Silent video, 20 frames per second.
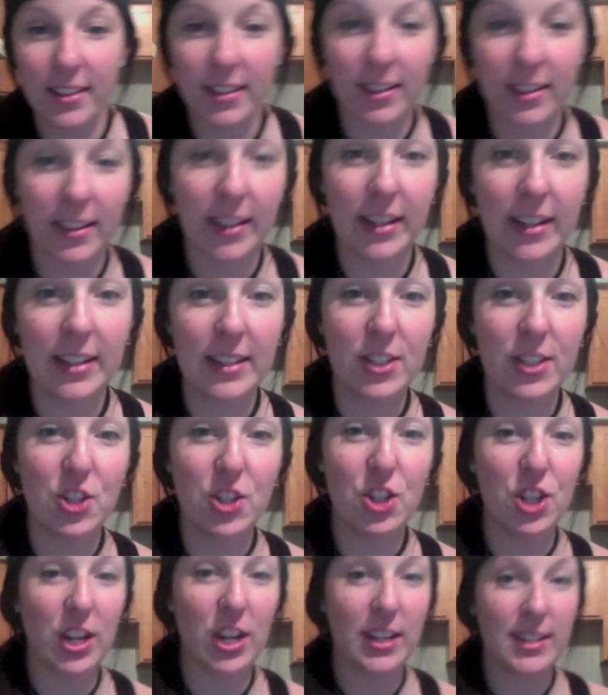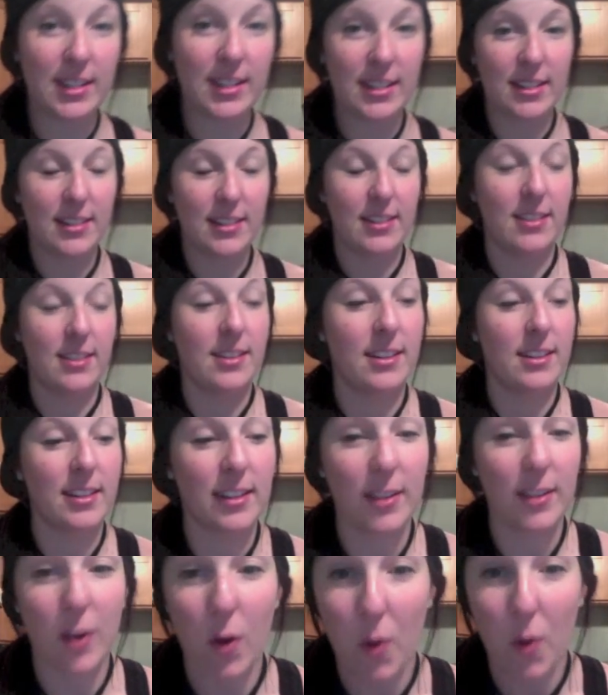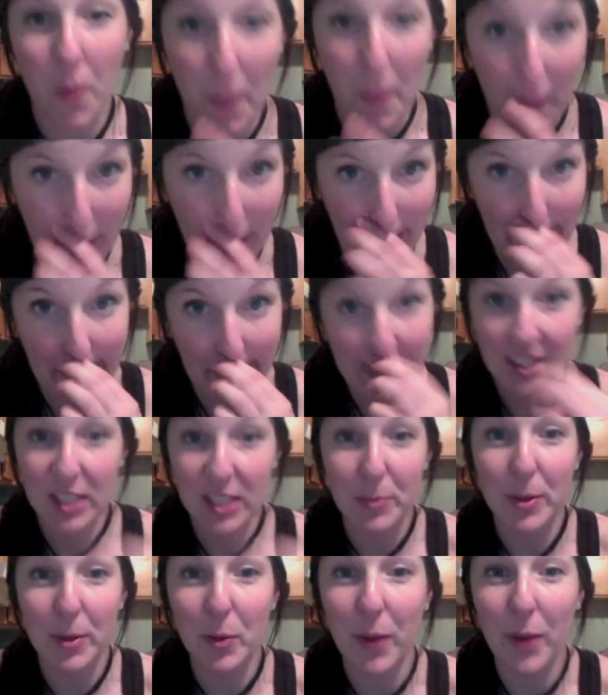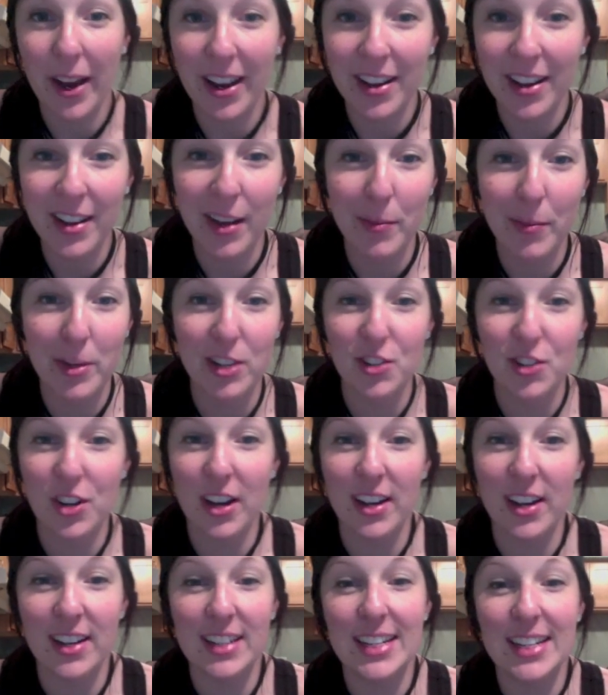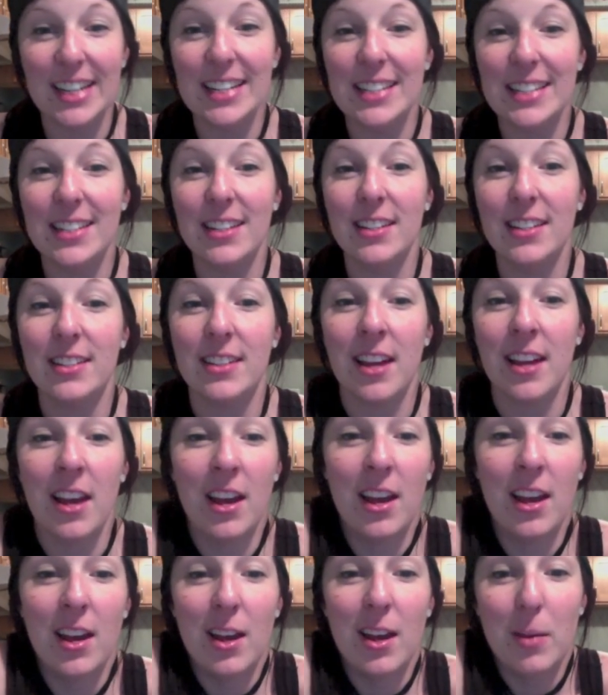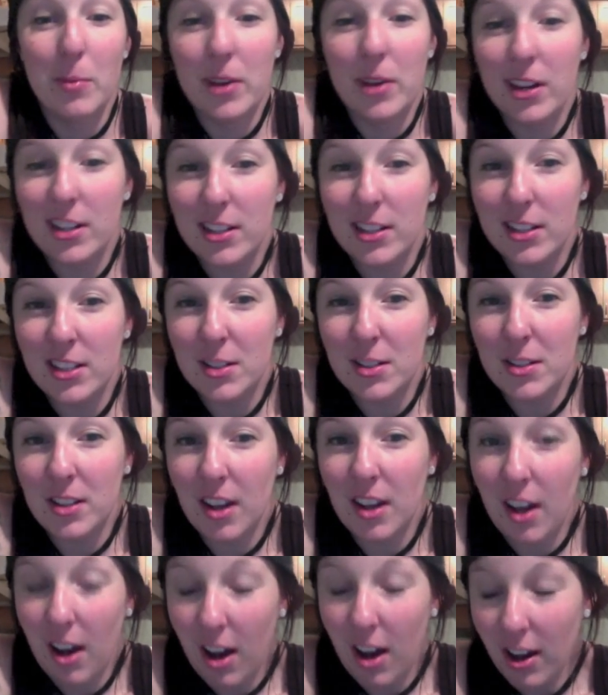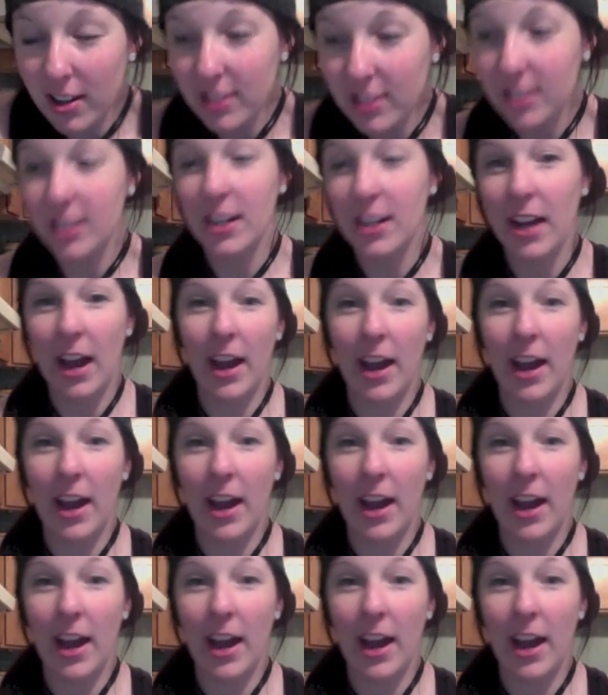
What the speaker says: ladies and gents. It's been a while. I'm going to try and condense this because honestly, it's